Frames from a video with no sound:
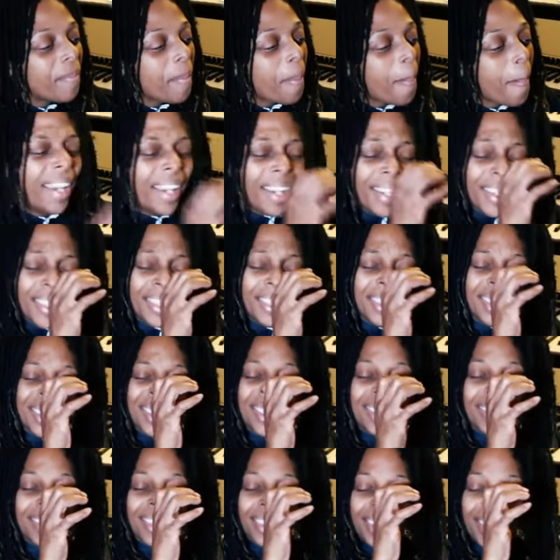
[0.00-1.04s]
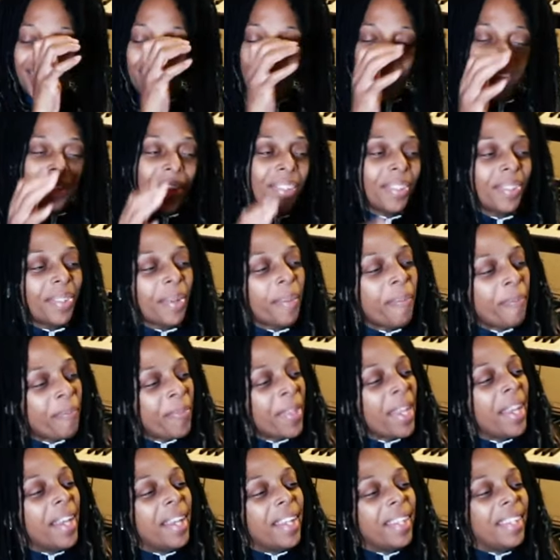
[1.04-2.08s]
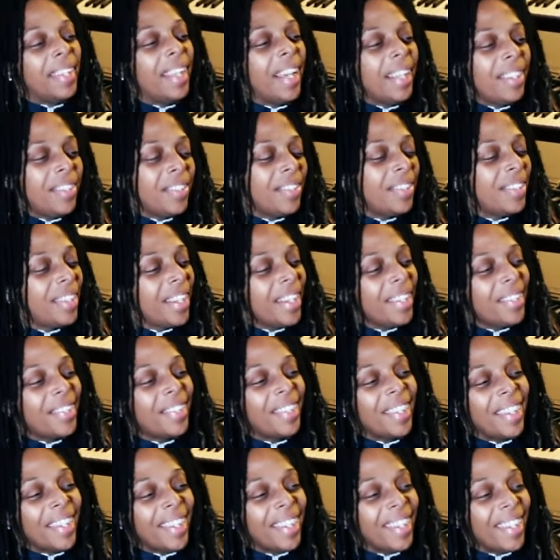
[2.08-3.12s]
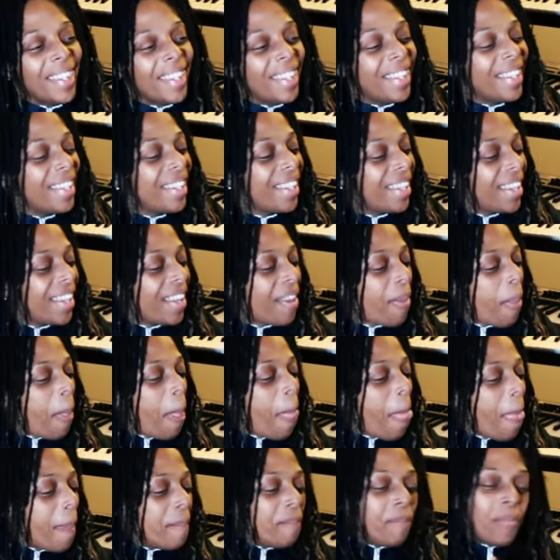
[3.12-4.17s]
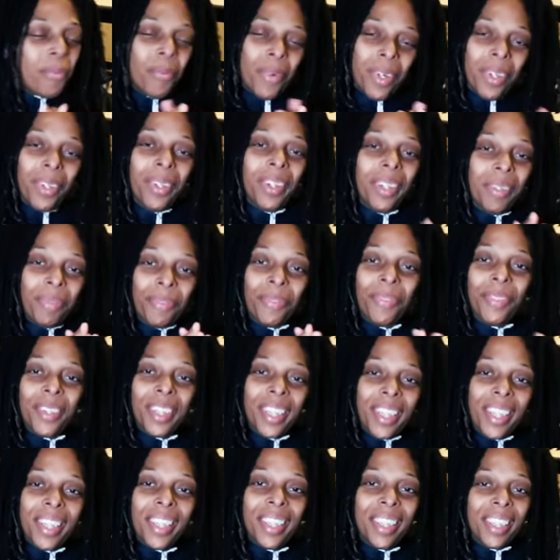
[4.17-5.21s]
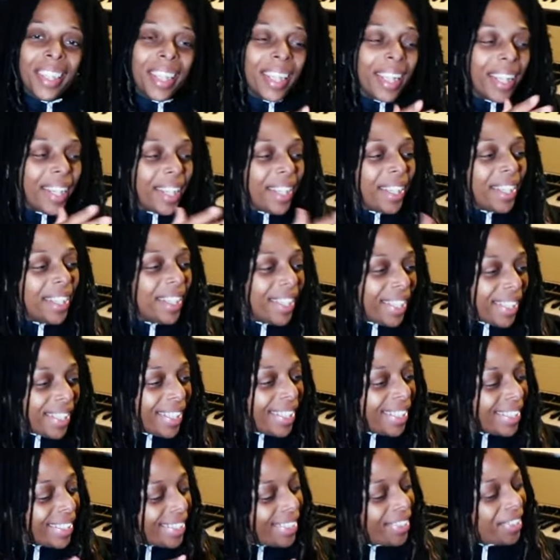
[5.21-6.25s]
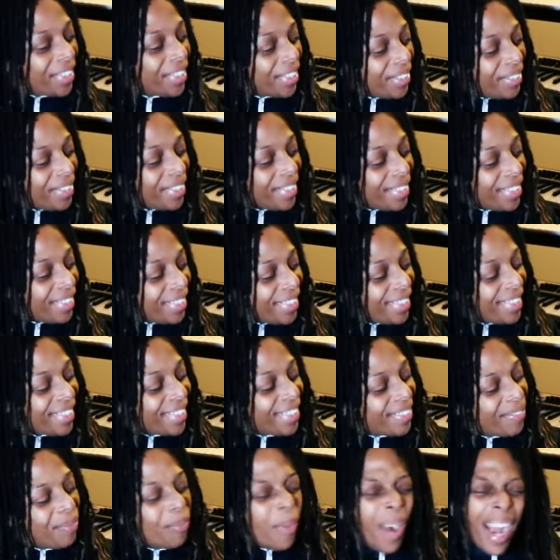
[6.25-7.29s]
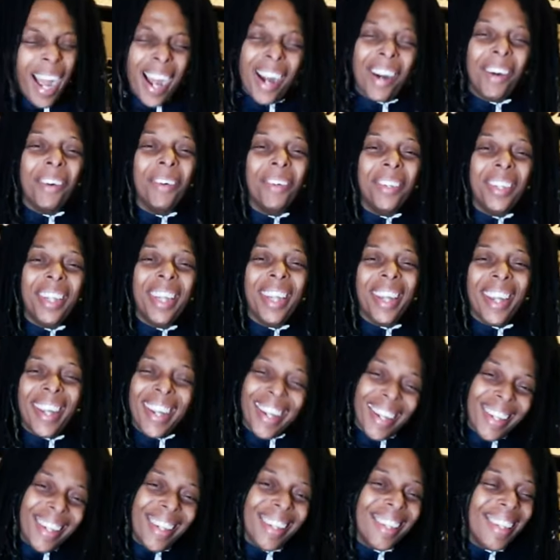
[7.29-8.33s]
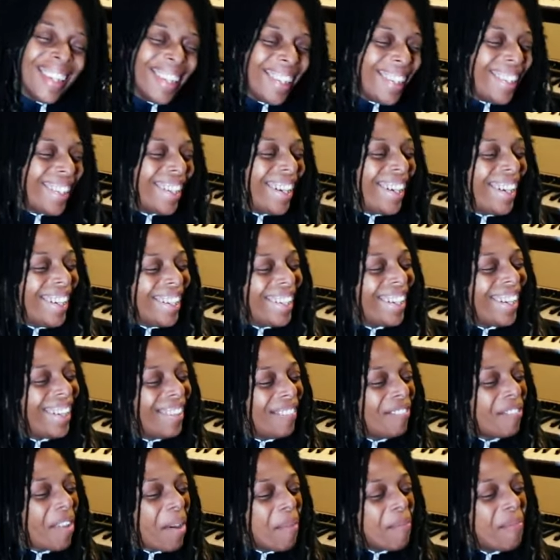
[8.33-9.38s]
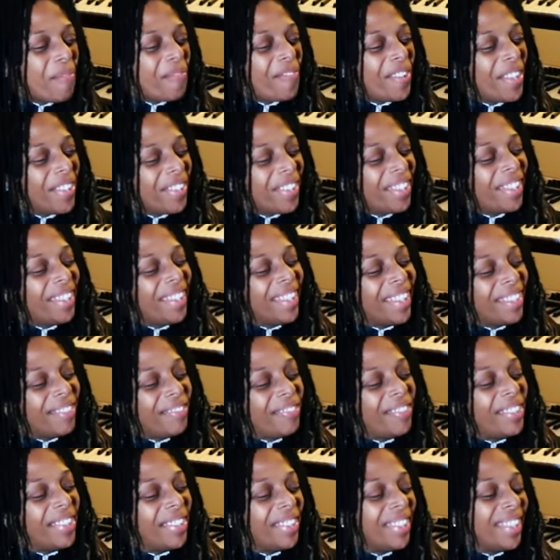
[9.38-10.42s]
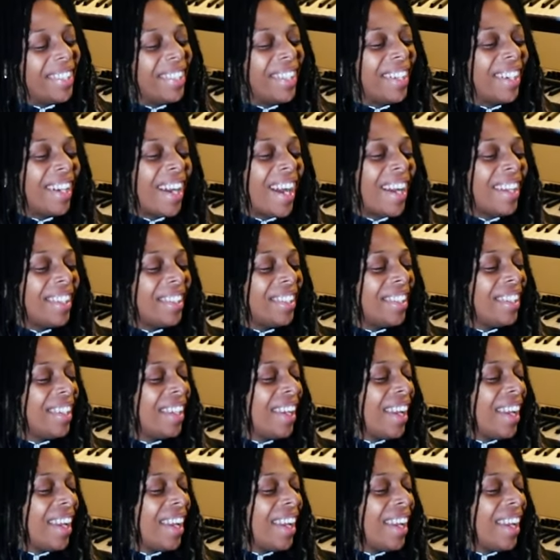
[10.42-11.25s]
Okay, hold on, hold on. Let's just. That's that's really freaking, like, just wow. Okay, like I I'm I'm feeling it. I'm feeling it. I